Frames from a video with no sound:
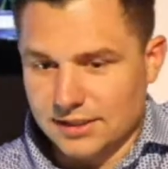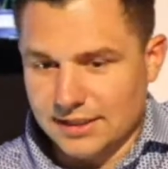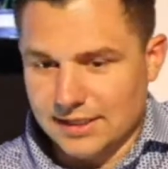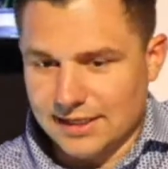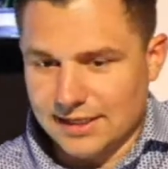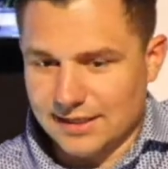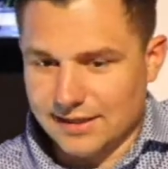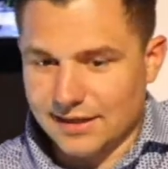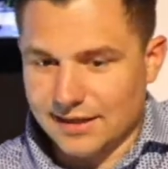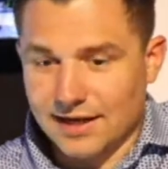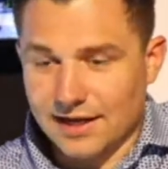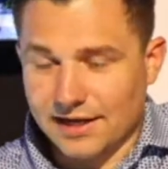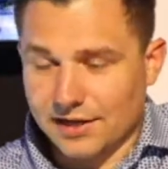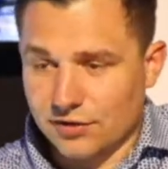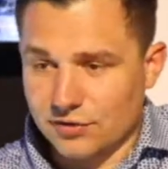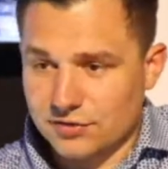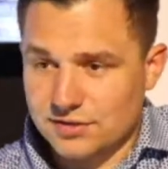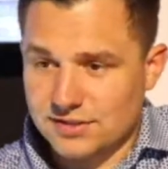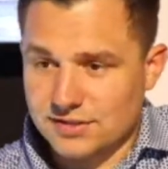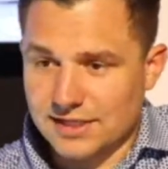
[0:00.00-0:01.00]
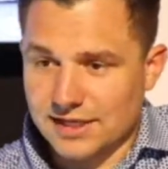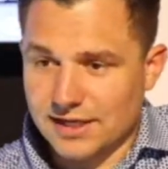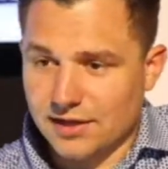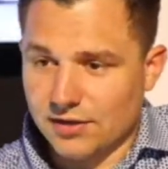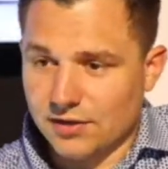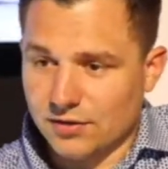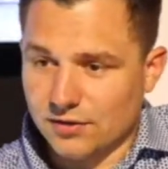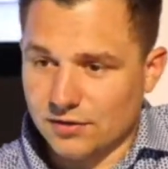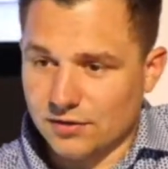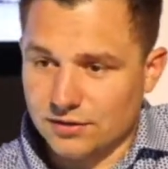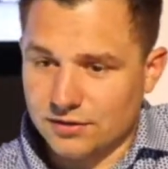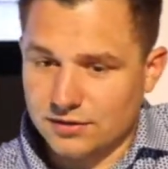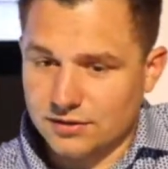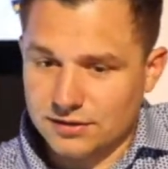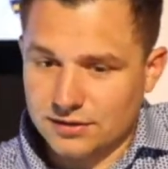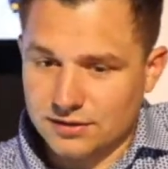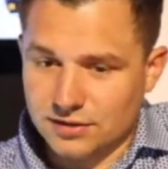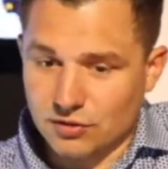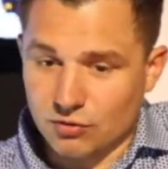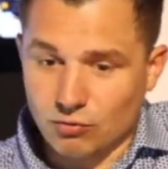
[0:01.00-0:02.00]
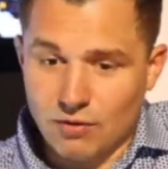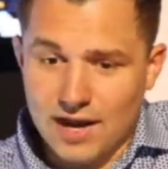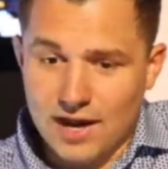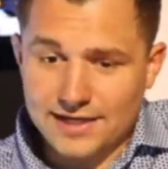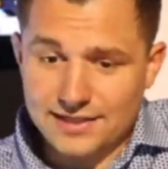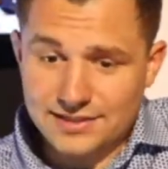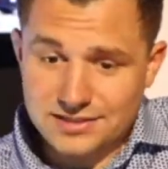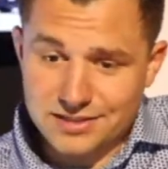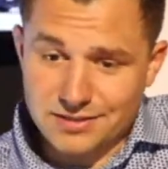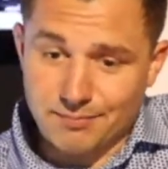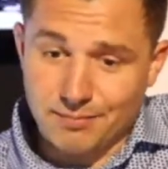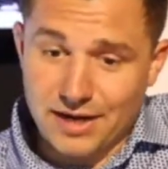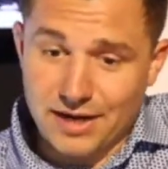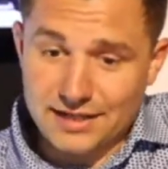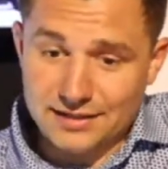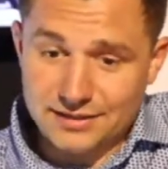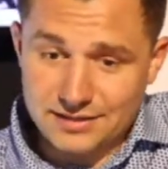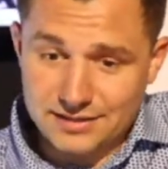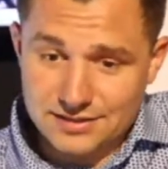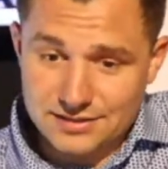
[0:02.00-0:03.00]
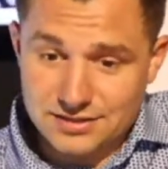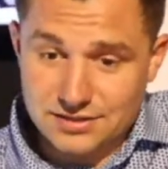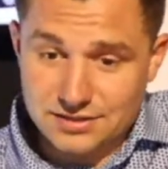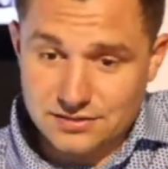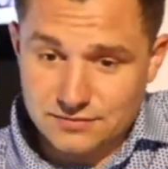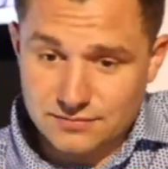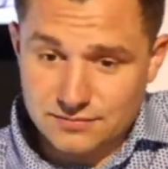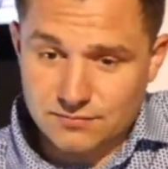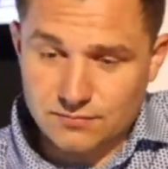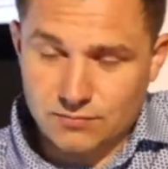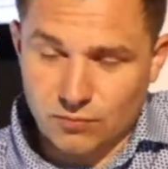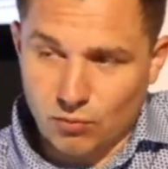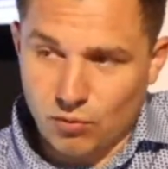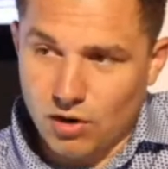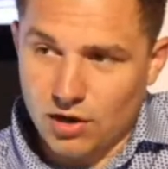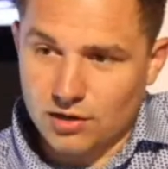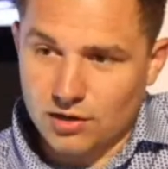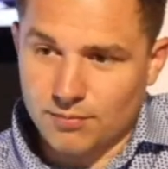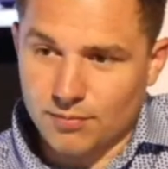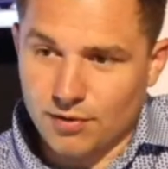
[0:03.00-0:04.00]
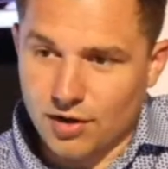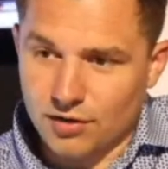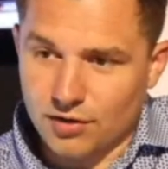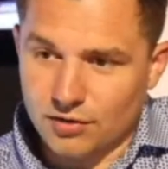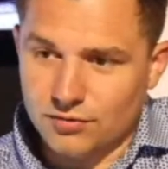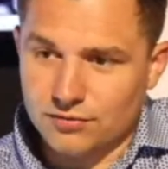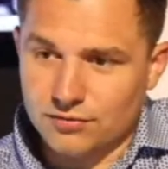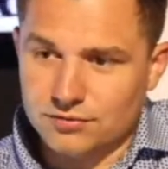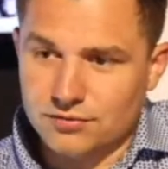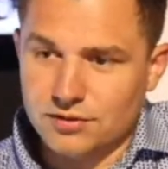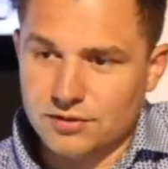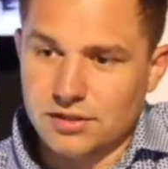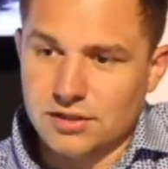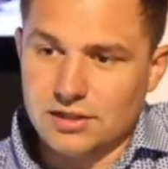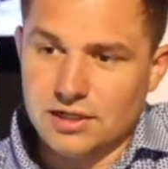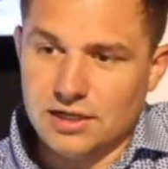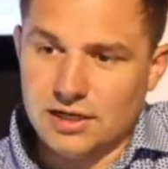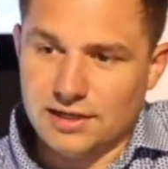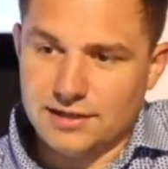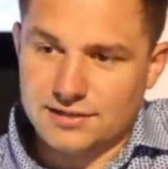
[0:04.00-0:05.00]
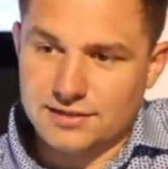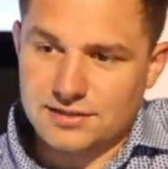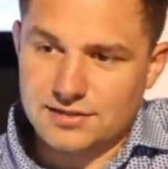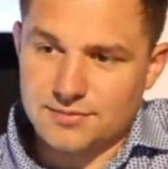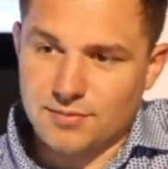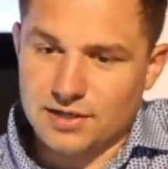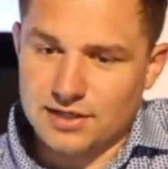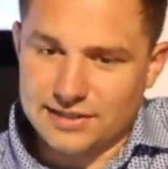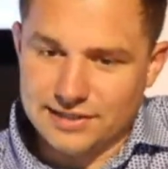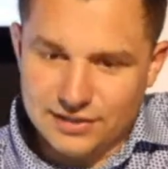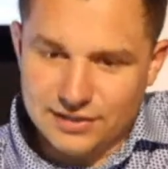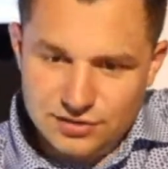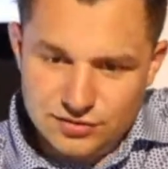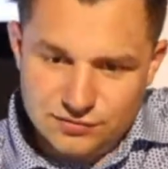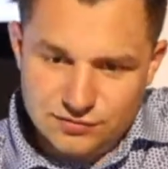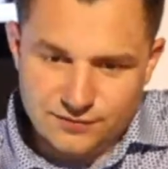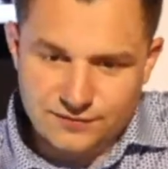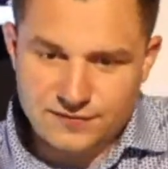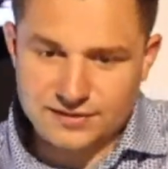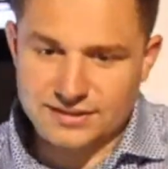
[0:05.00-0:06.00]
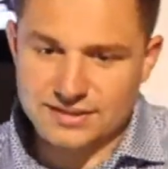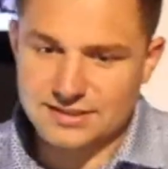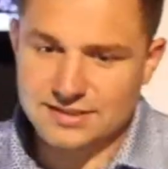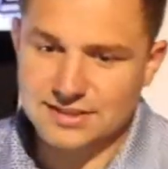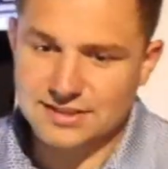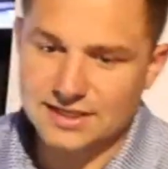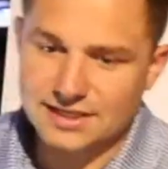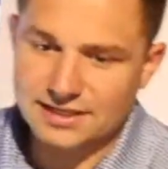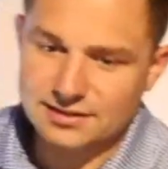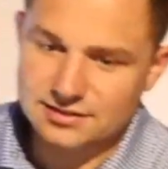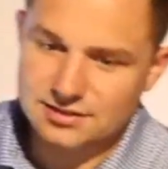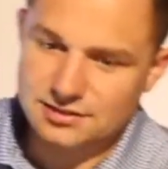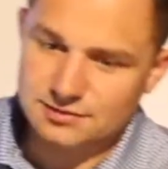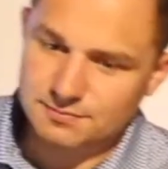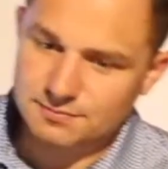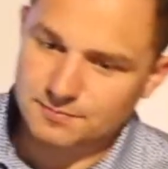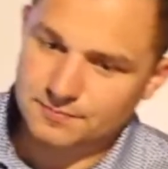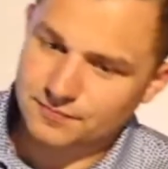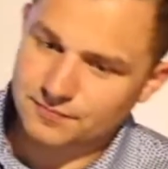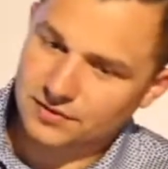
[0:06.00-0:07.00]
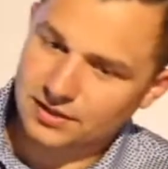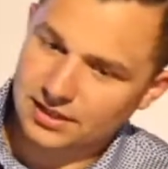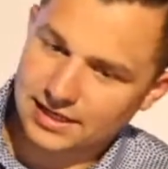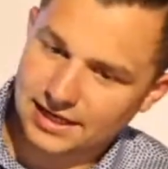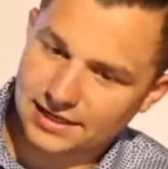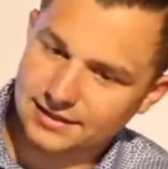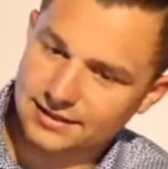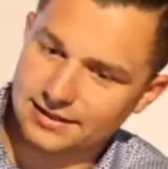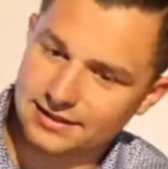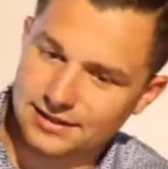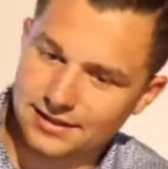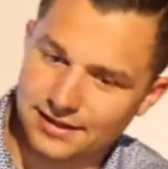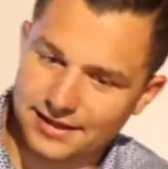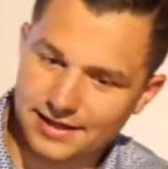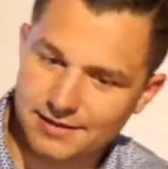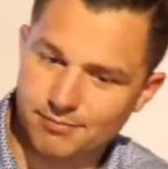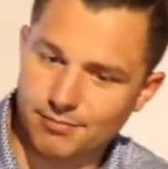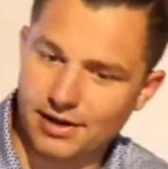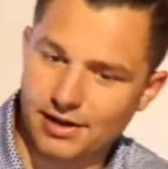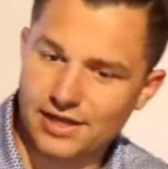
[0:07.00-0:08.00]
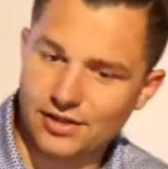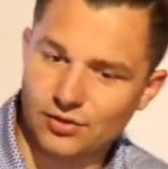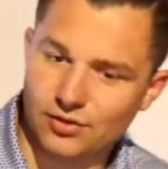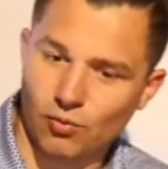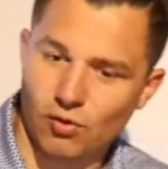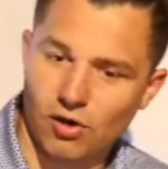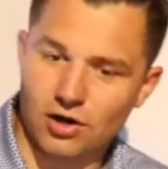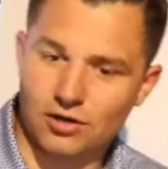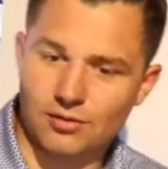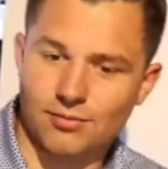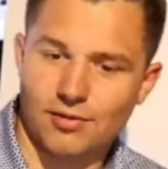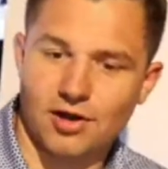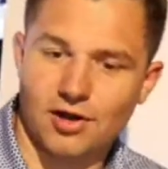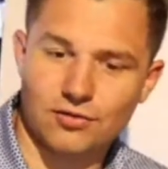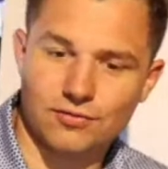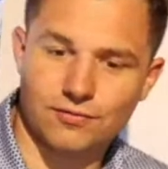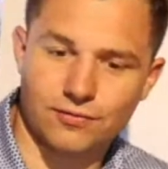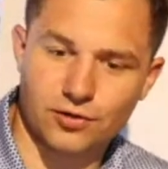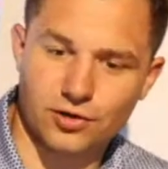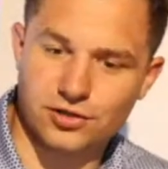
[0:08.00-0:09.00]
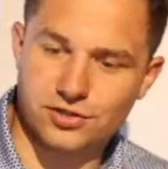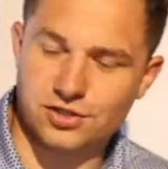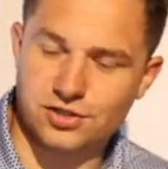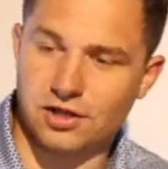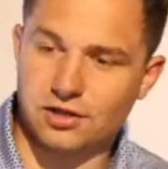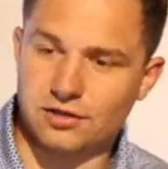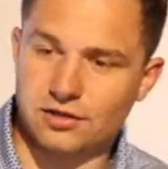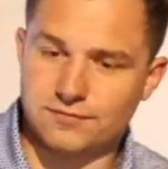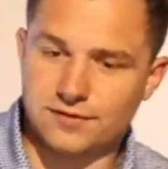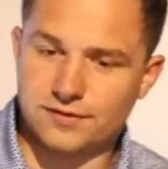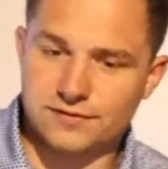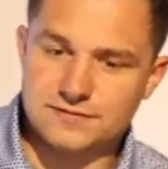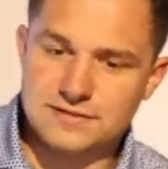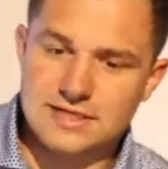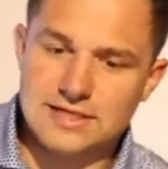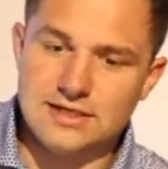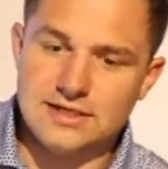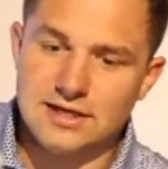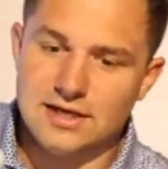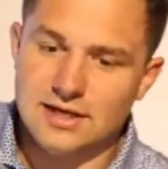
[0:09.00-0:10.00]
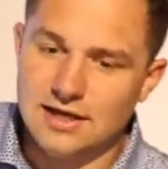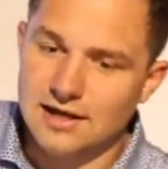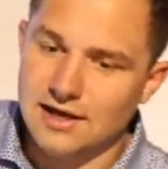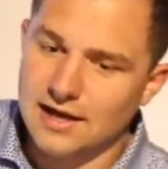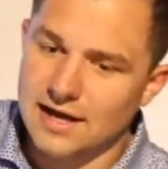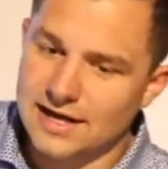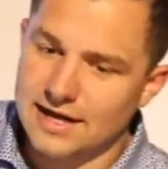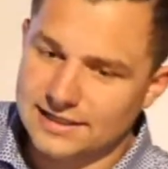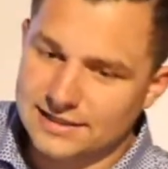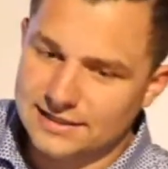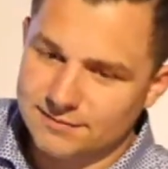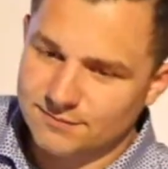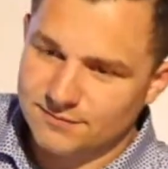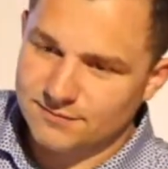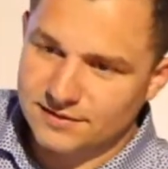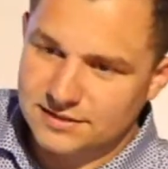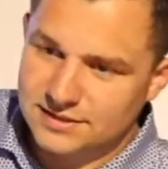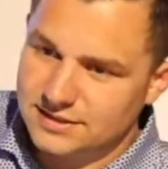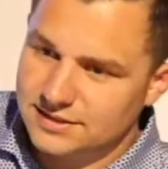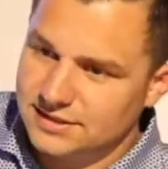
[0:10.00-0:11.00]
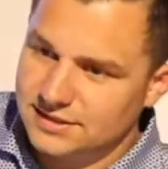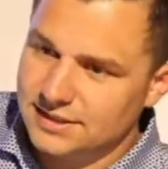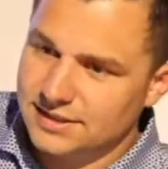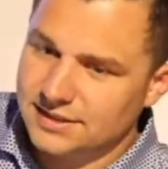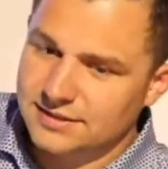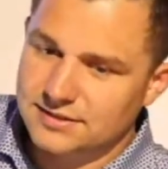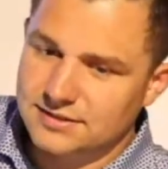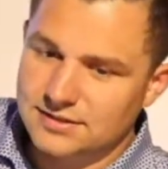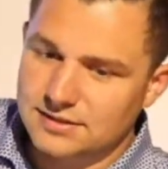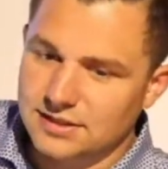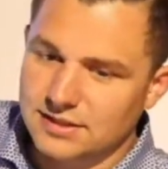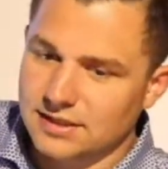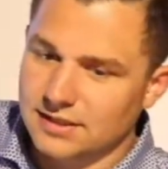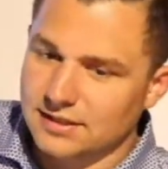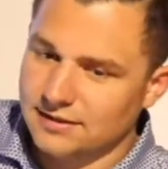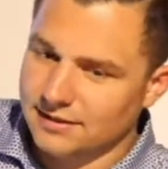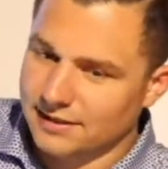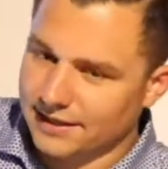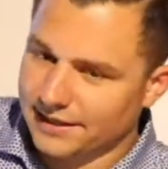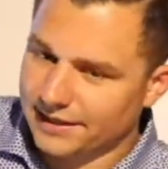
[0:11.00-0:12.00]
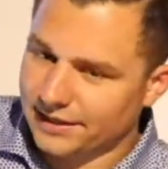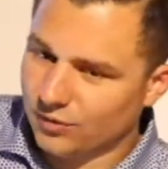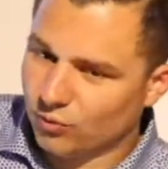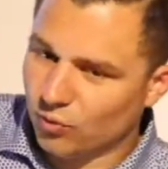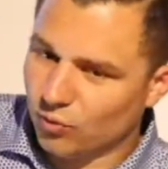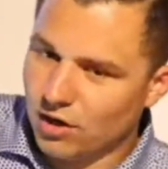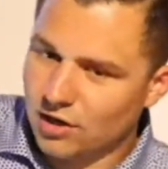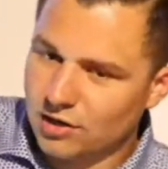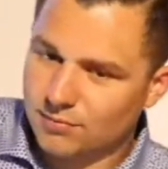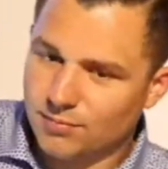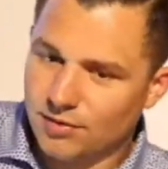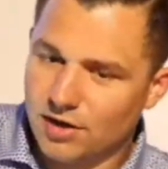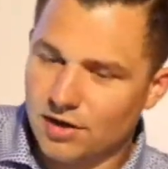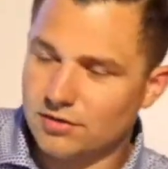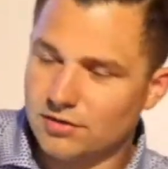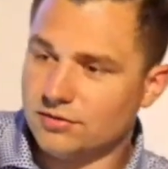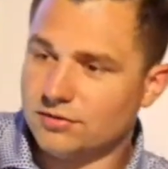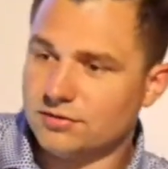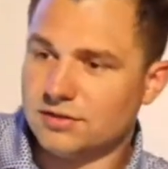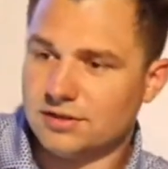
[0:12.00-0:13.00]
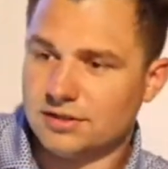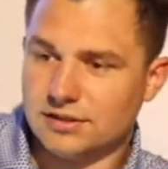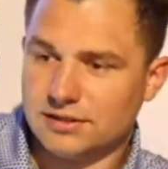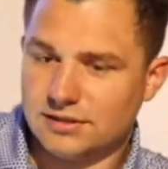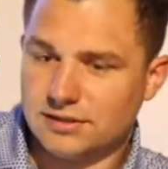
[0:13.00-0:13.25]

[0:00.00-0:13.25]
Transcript: And then I go sell the right to buy this water bottle to somebody else for 50 cents. And then they buy the water bottle for $1.50. I keep 50 cents. They get a water bottle.